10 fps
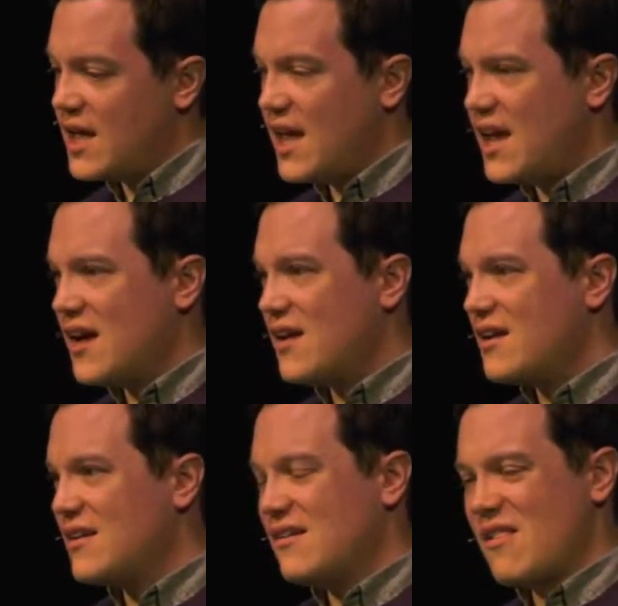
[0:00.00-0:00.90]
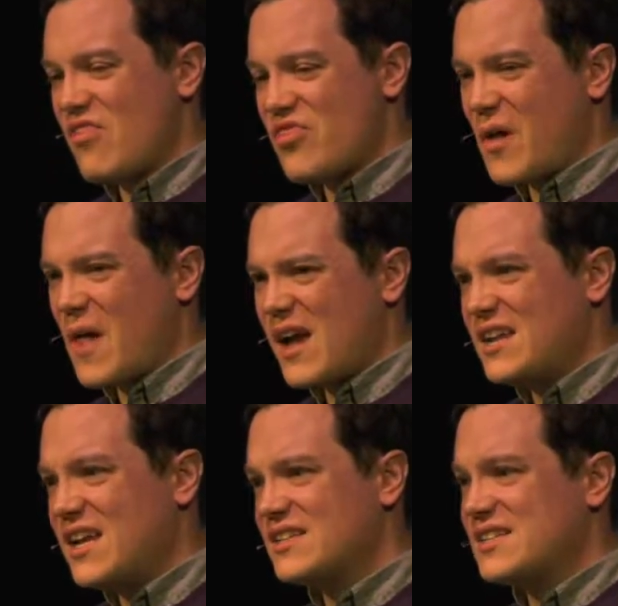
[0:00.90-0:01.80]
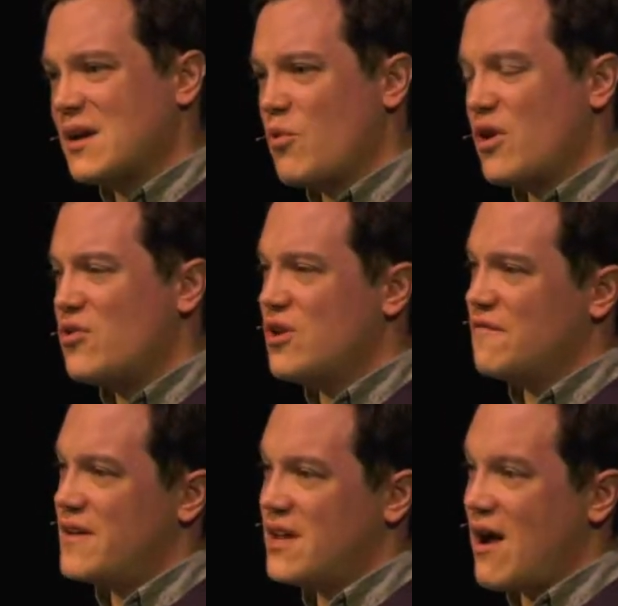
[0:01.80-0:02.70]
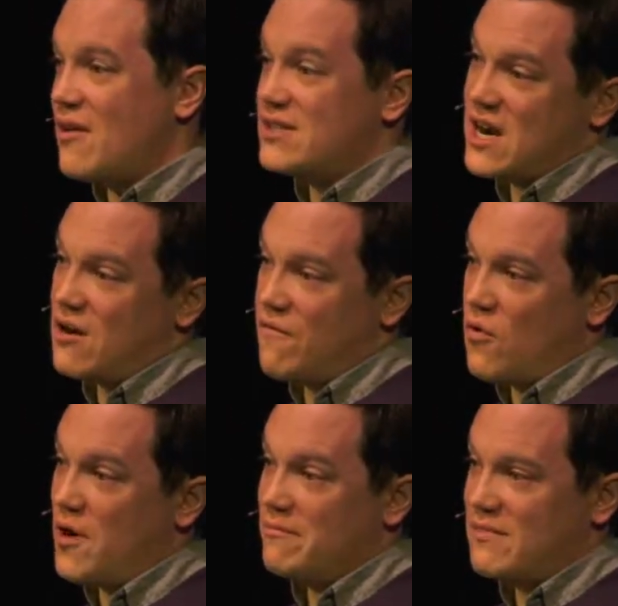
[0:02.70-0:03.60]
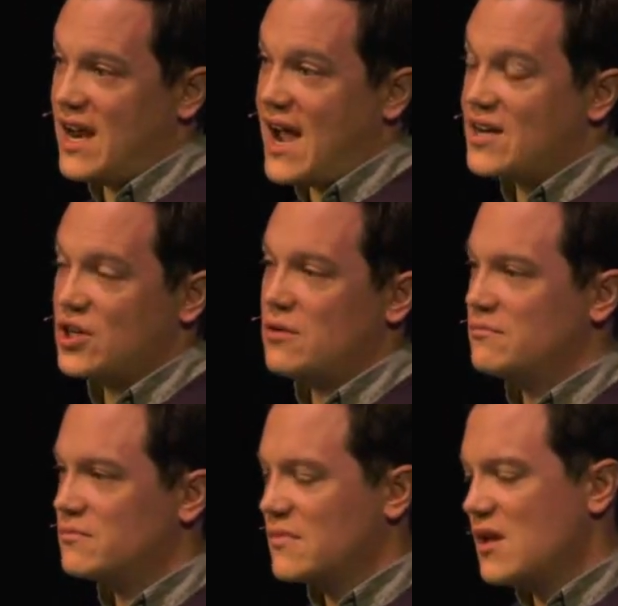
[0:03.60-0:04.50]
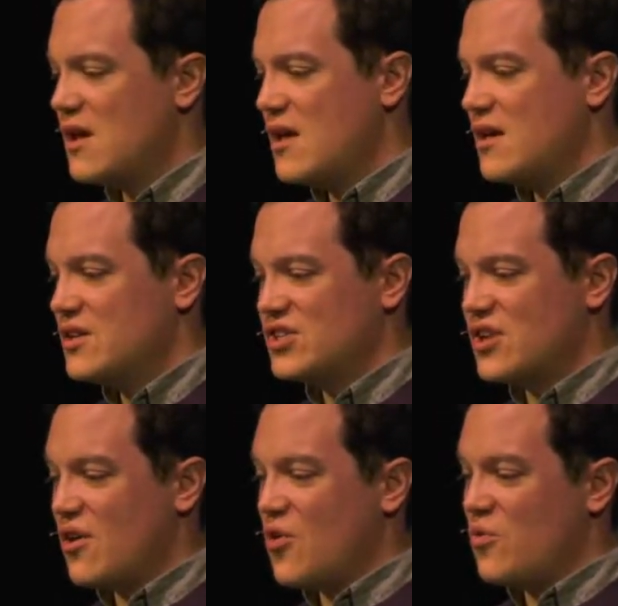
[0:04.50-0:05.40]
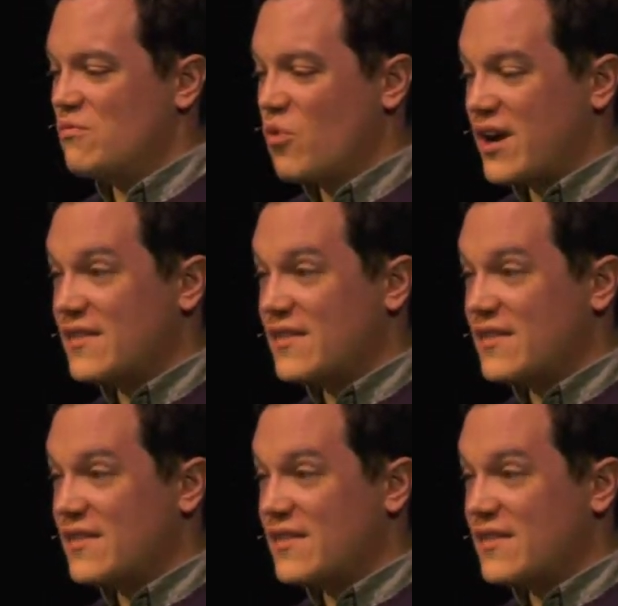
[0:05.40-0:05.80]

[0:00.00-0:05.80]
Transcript: and the client needed someone who could figure out Terraform in Azure. So working in the